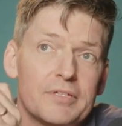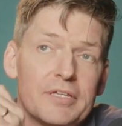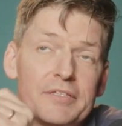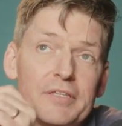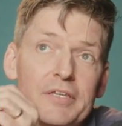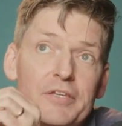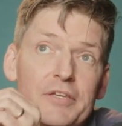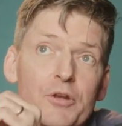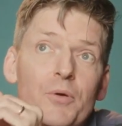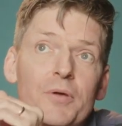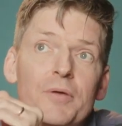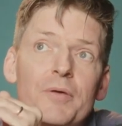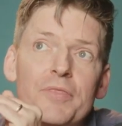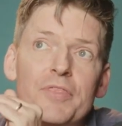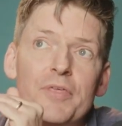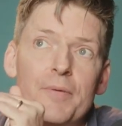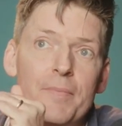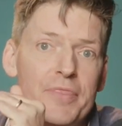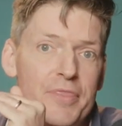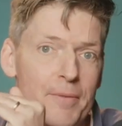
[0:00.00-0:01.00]

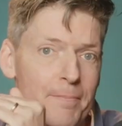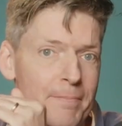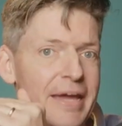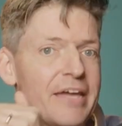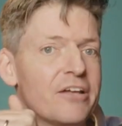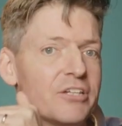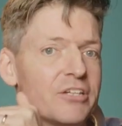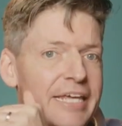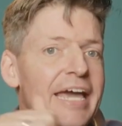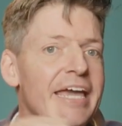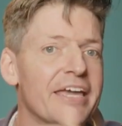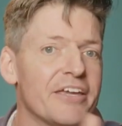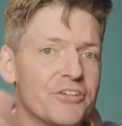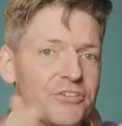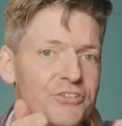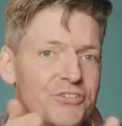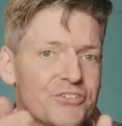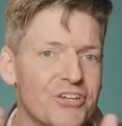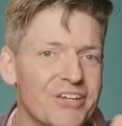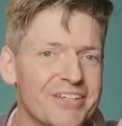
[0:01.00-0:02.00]
the male
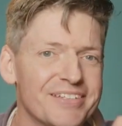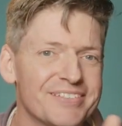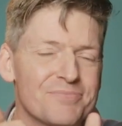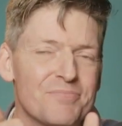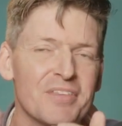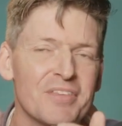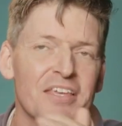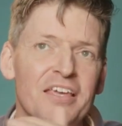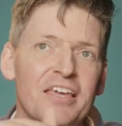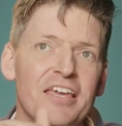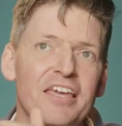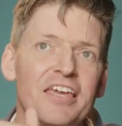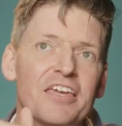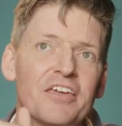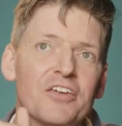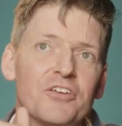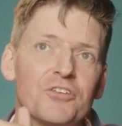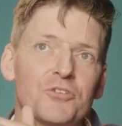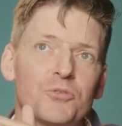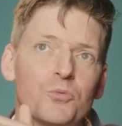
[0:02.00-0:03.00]
gaze
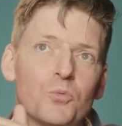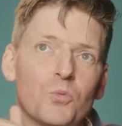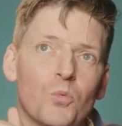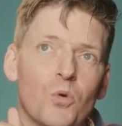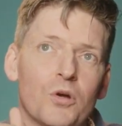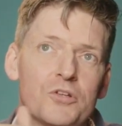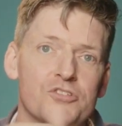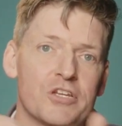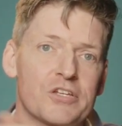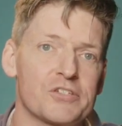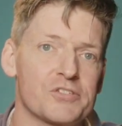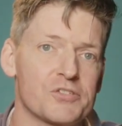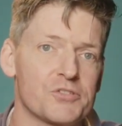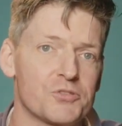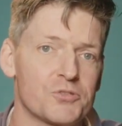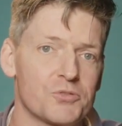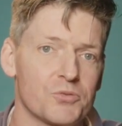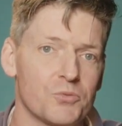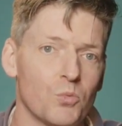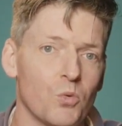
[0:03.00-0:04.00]
is what
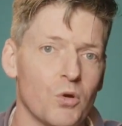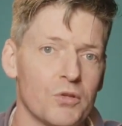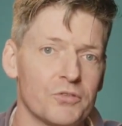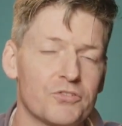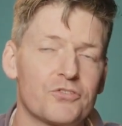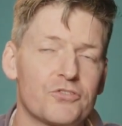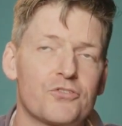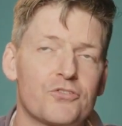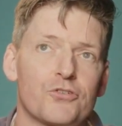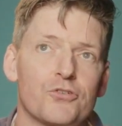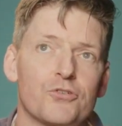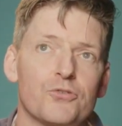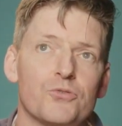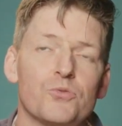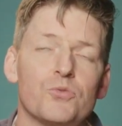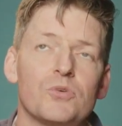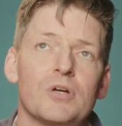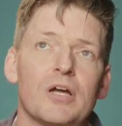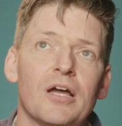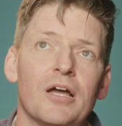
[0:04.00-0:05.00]
Jesus wants
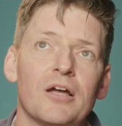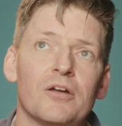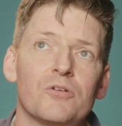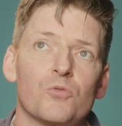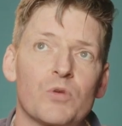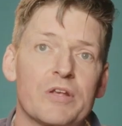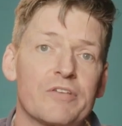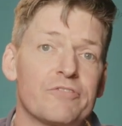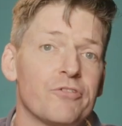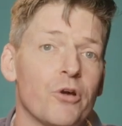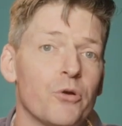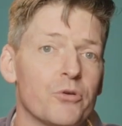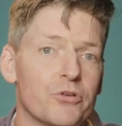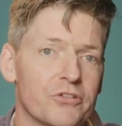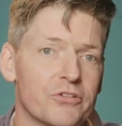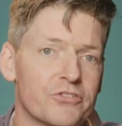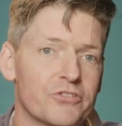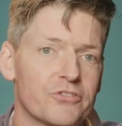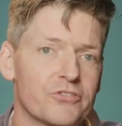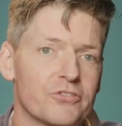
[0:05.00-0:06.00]
to
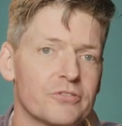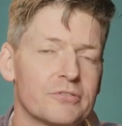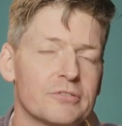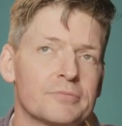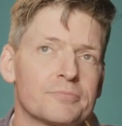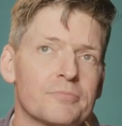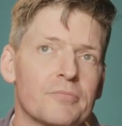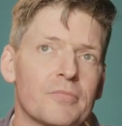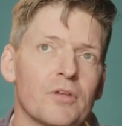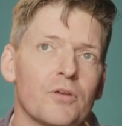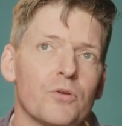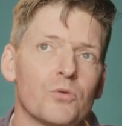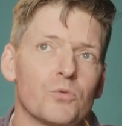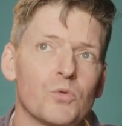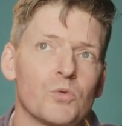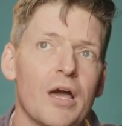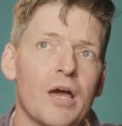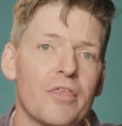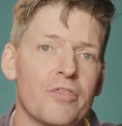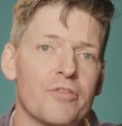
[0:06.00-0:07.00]
refocus
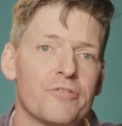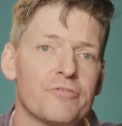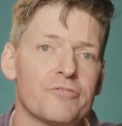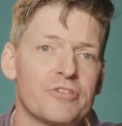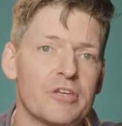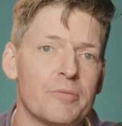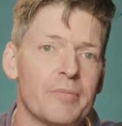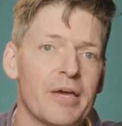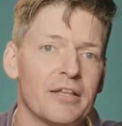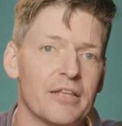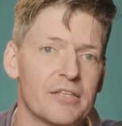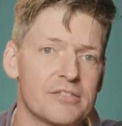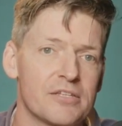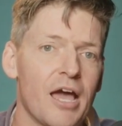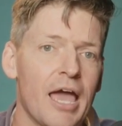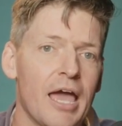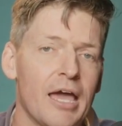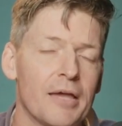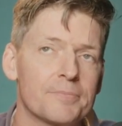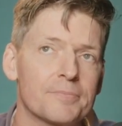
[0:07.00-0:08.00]
rather than female
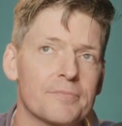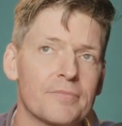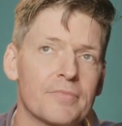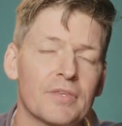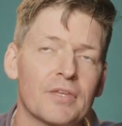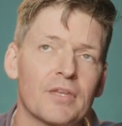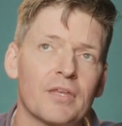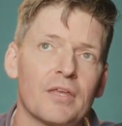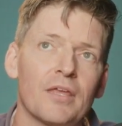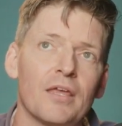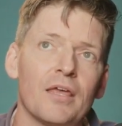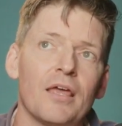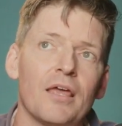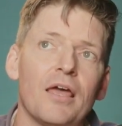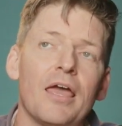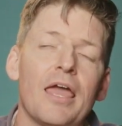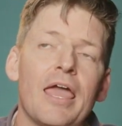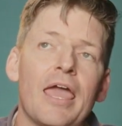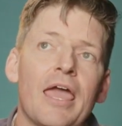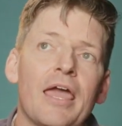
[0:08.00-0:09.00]
attire,
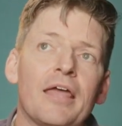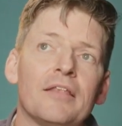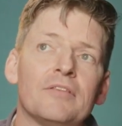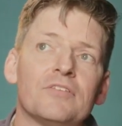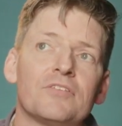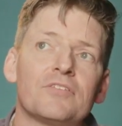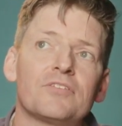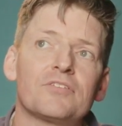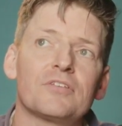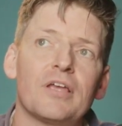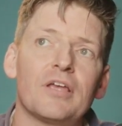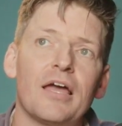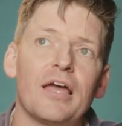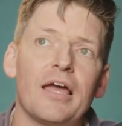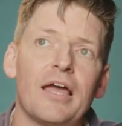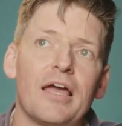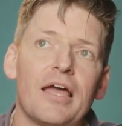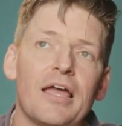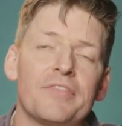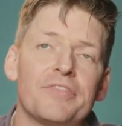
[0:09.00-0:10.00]
and
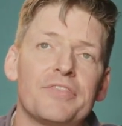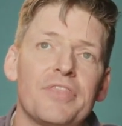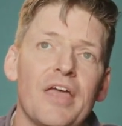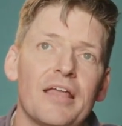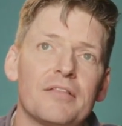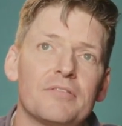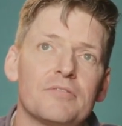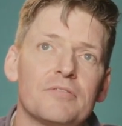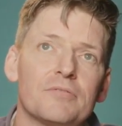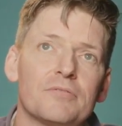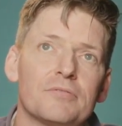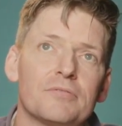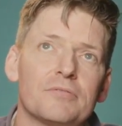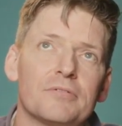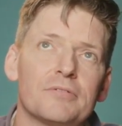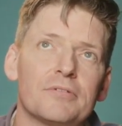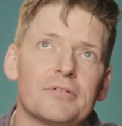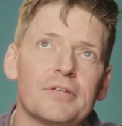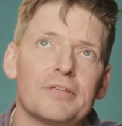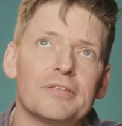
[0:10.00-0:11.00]
that
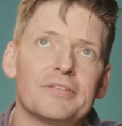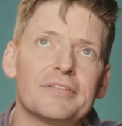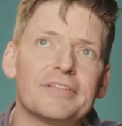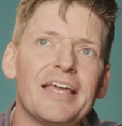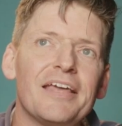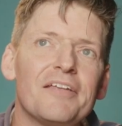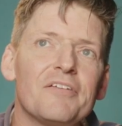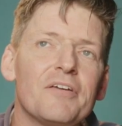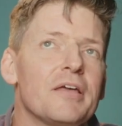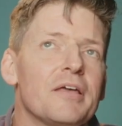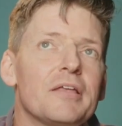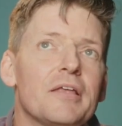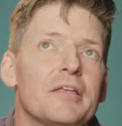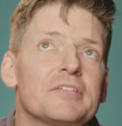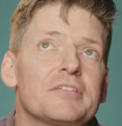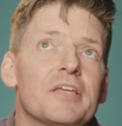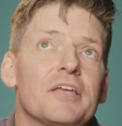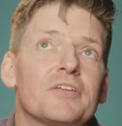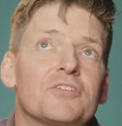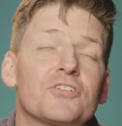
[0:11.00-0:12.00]

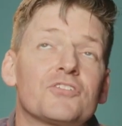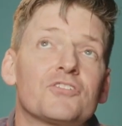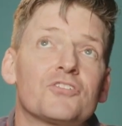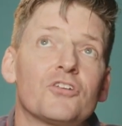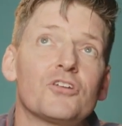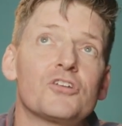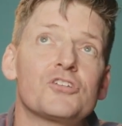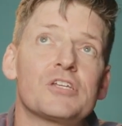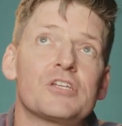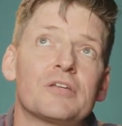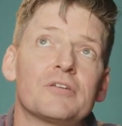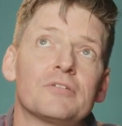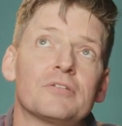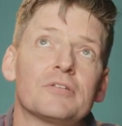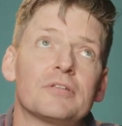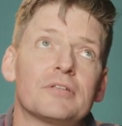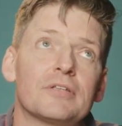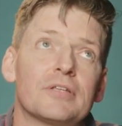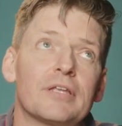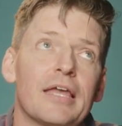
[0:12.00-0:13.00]
it's
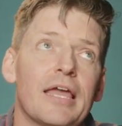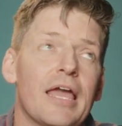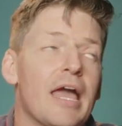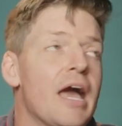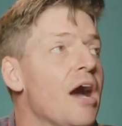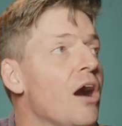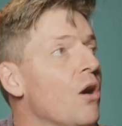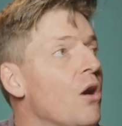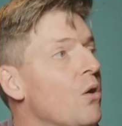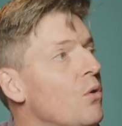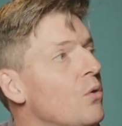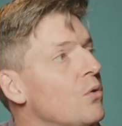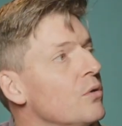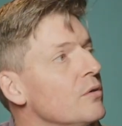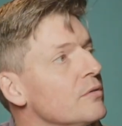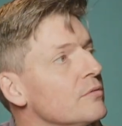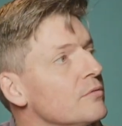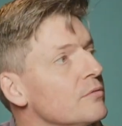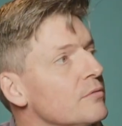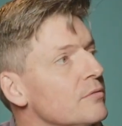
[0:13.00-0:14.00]
astonishing how
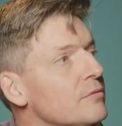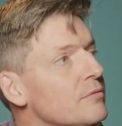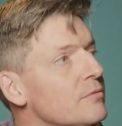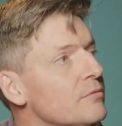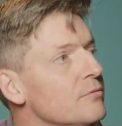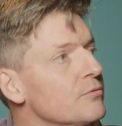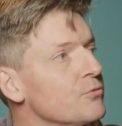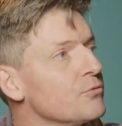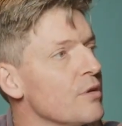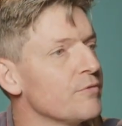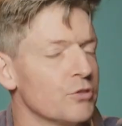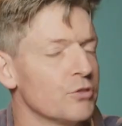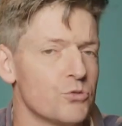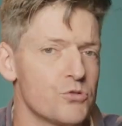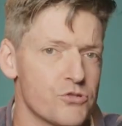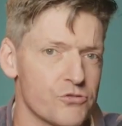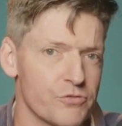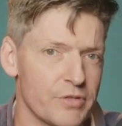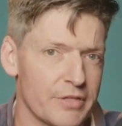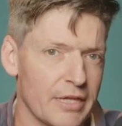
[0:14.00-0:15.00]

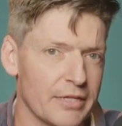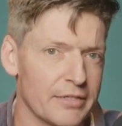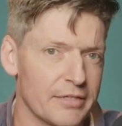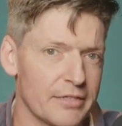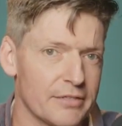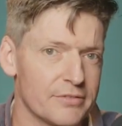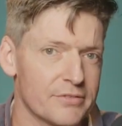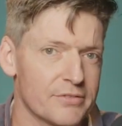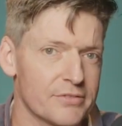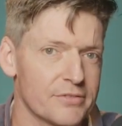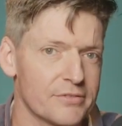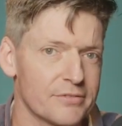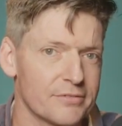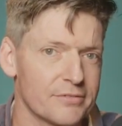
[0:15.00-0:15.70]
revolutionary that is.